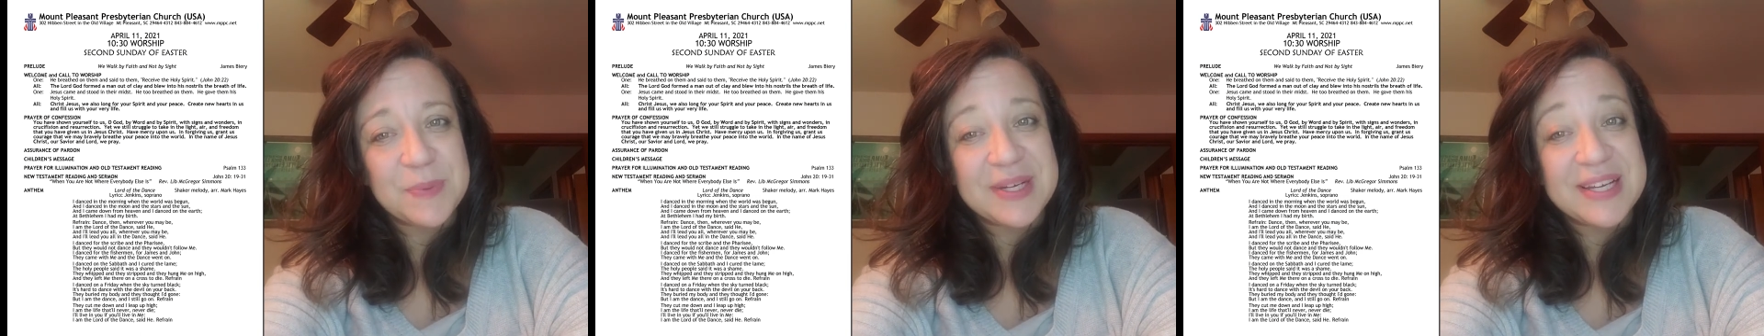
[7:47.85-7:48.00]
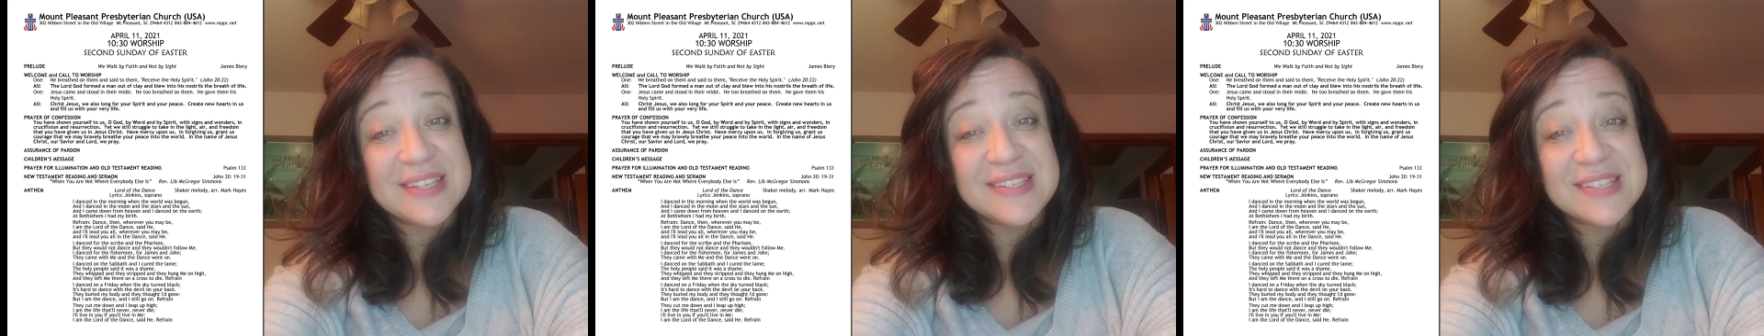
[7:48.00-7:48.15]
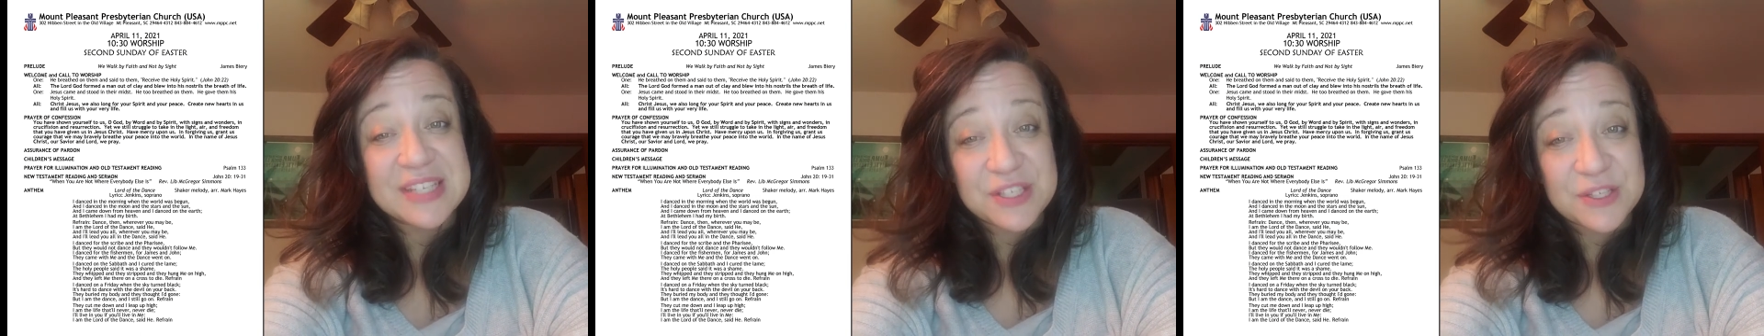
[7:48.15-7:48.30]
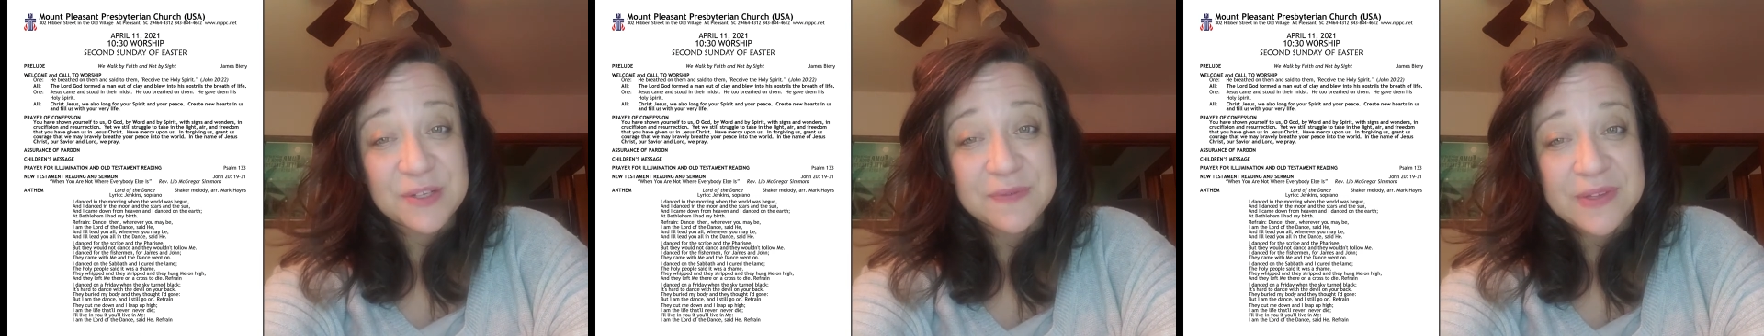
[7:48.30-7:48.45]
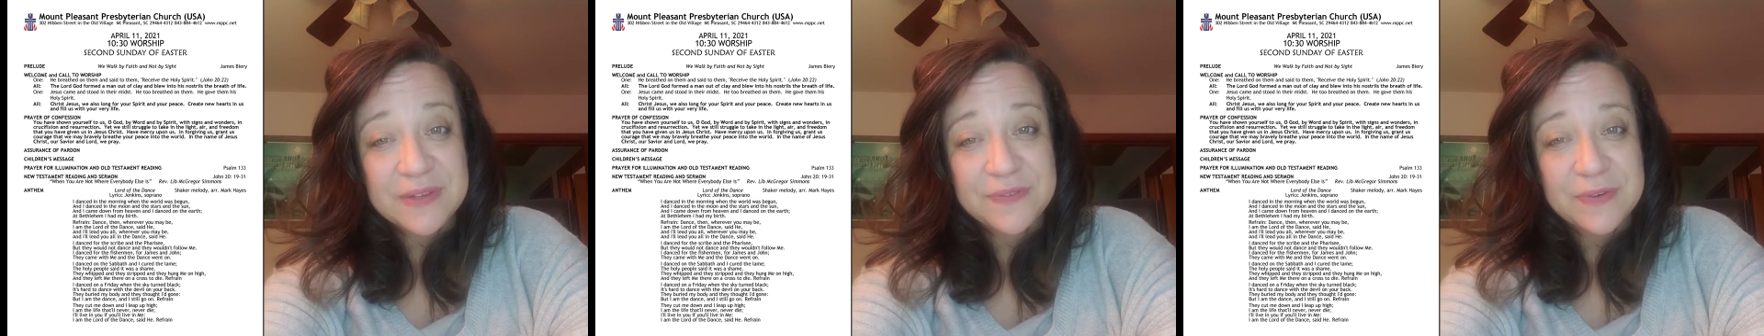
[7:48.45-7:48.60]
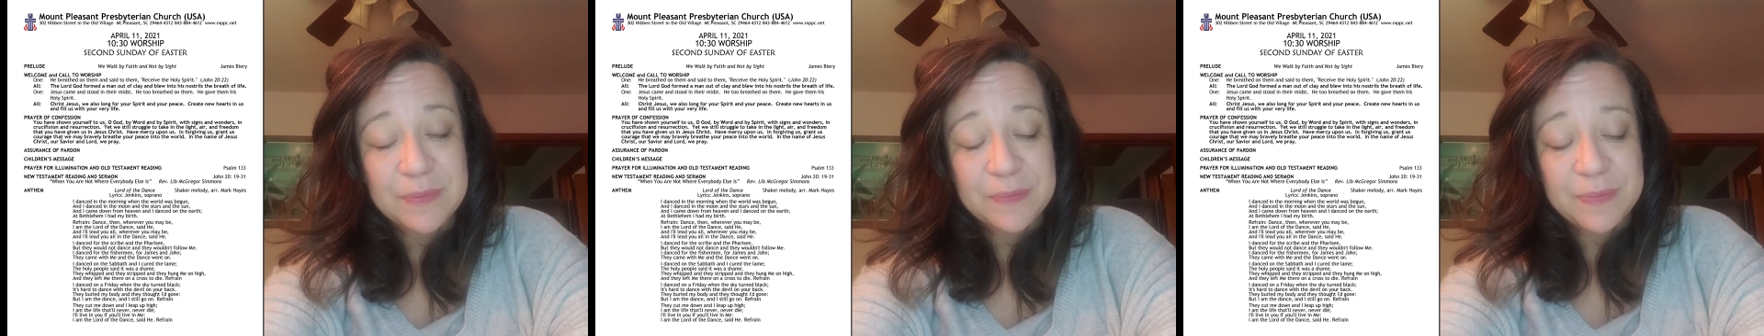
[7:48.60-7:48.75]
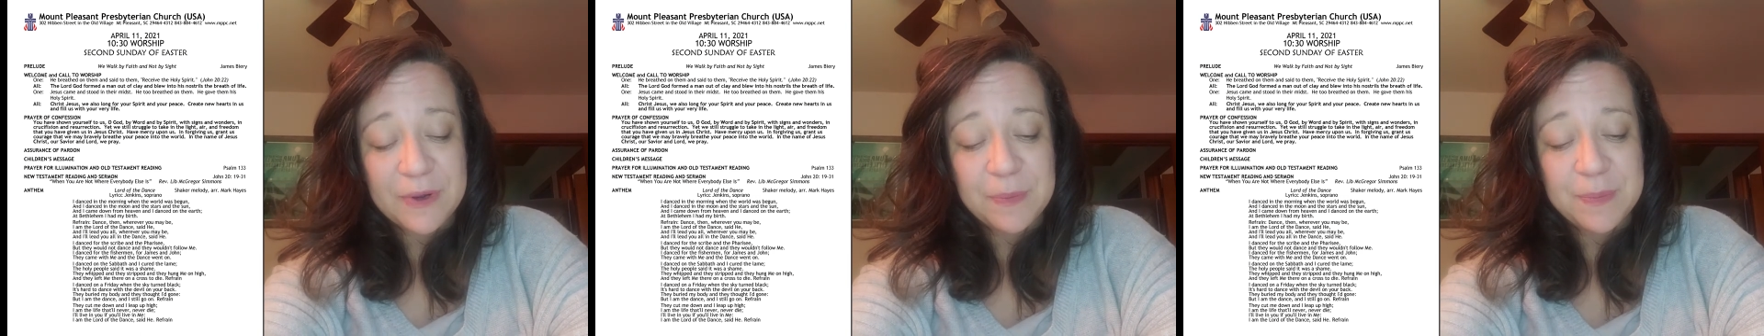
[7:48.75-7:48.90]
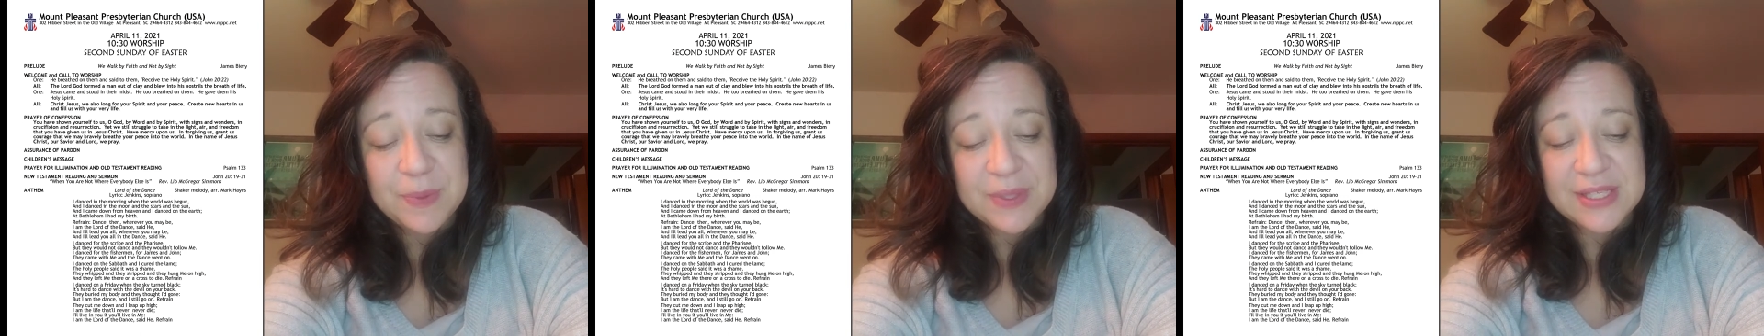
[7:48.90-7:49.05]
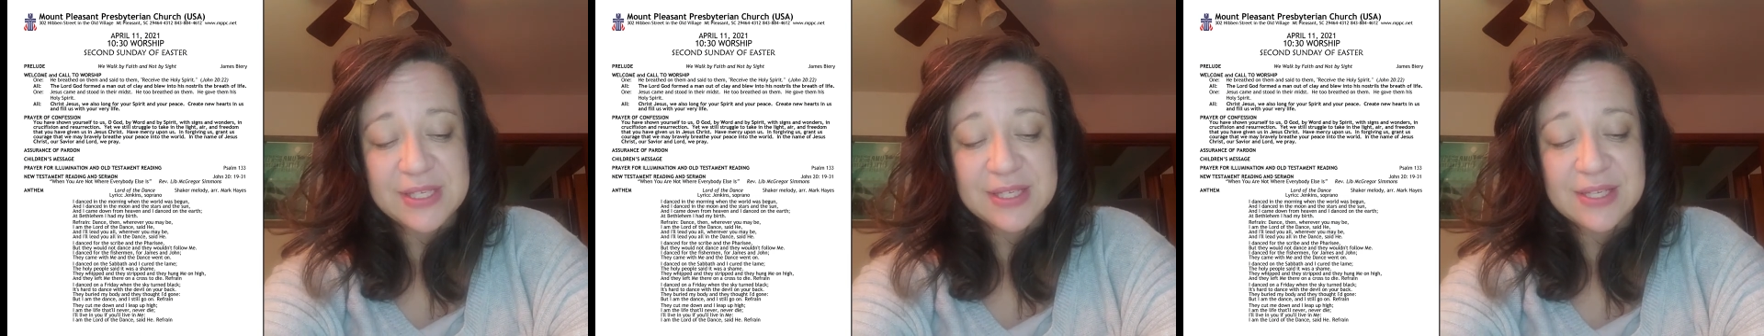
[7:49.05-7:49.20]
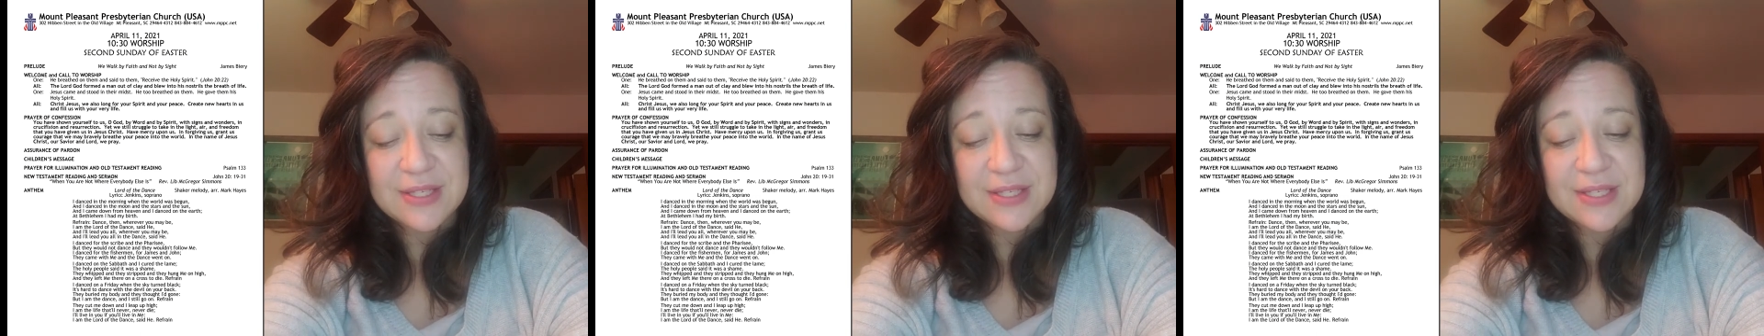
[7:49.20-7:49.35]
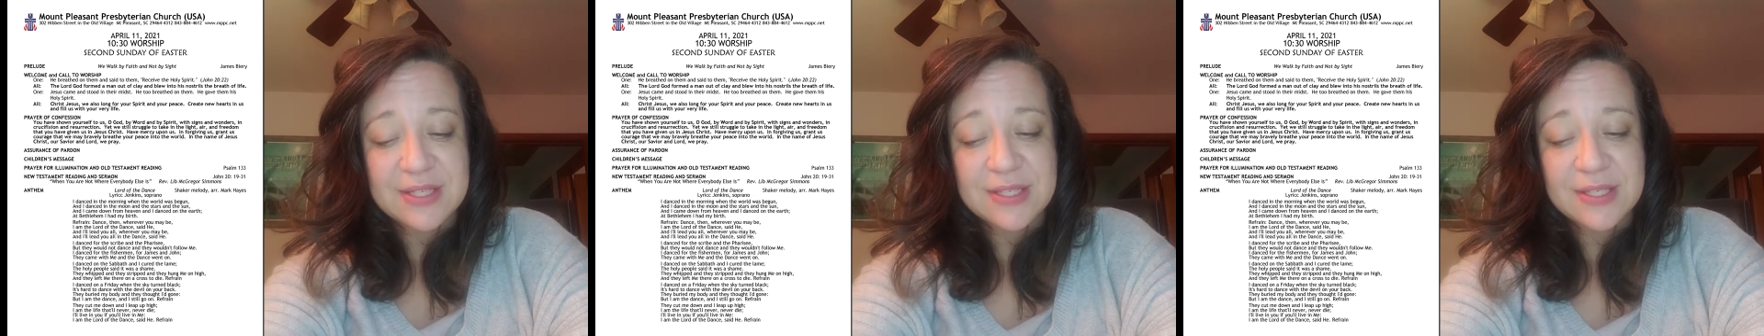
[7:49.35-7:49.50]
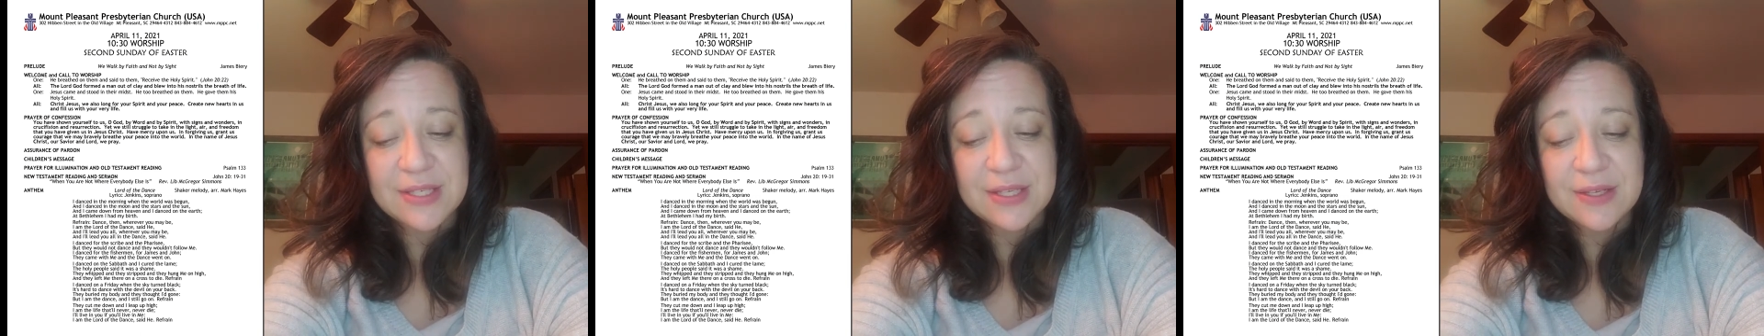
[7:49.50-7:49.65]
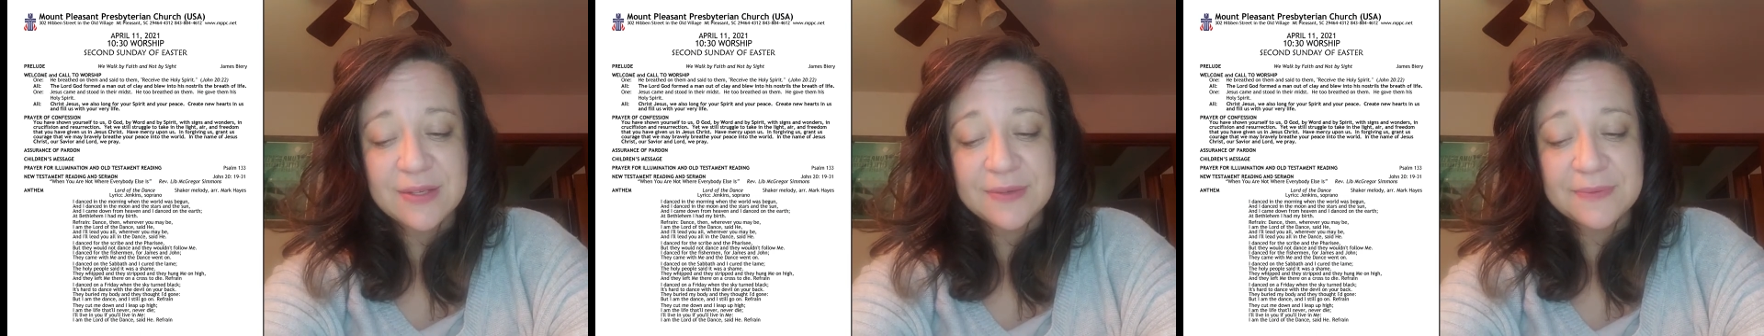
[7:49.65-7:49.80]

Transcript: because they serve different purposes.